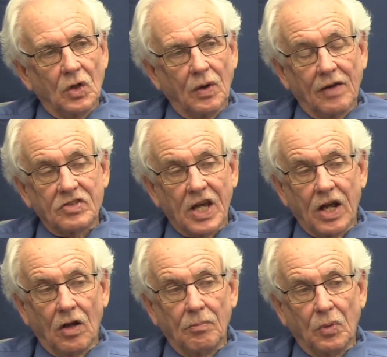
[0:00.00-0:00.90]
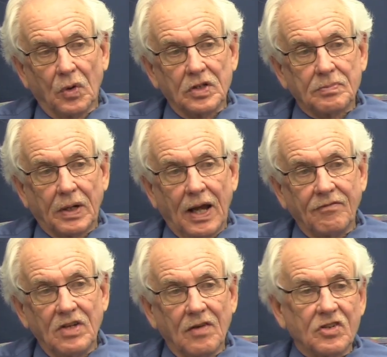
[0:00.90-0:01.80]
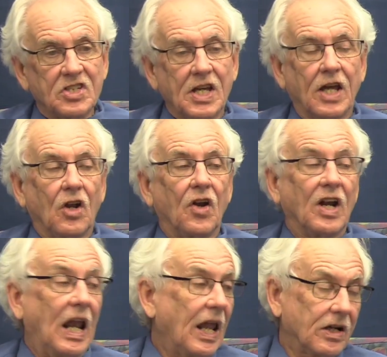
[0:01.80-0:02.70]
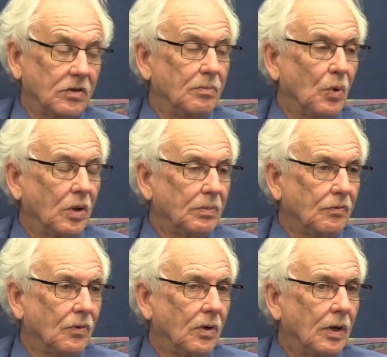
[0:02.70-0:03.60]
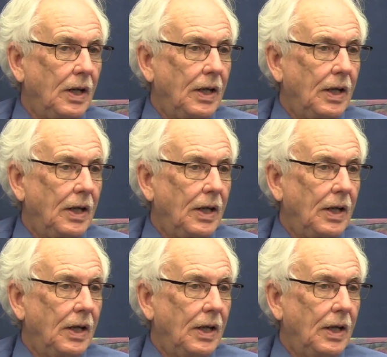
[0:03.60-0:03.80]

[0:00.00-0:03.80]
I've sat on boards, but I've never sat on an elected board before.